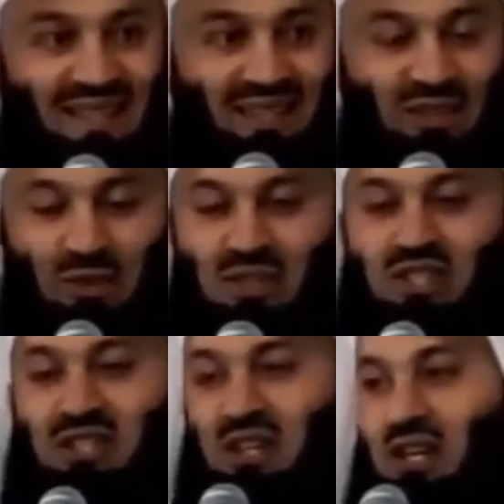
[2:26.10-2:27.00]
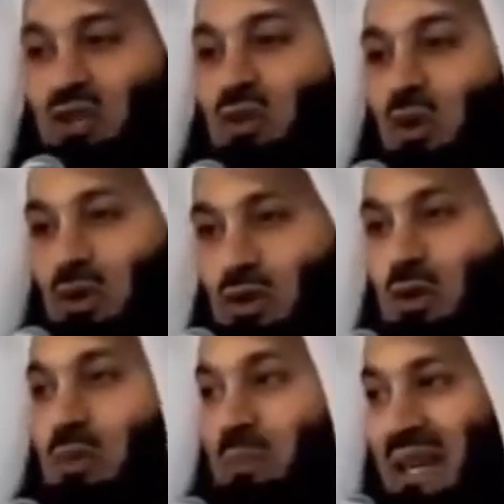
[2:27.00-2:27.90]
You know, this narration
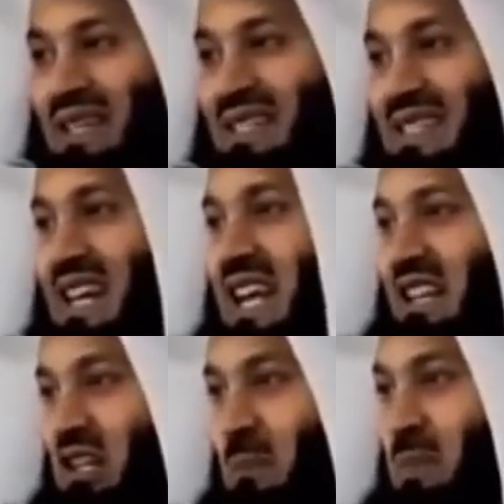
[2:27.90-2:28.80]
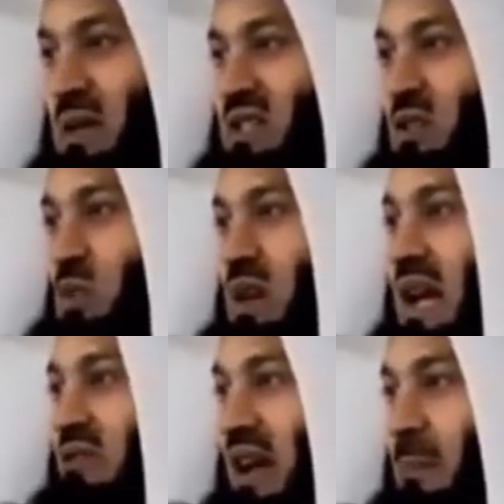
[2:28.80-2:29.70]
also means that a person will
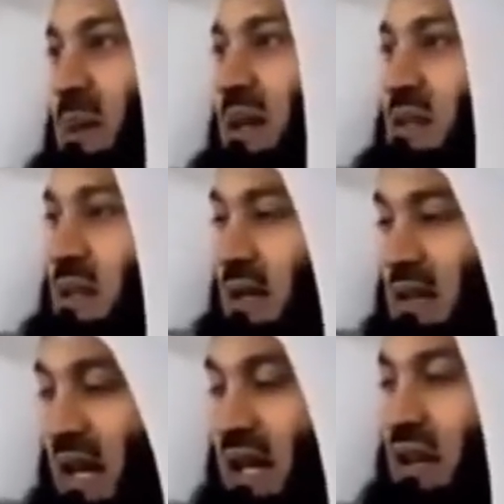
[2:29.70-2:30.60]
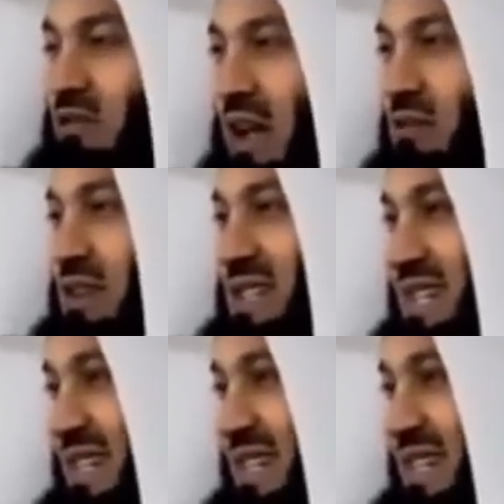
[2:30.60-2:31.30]
have happiness at the end of every single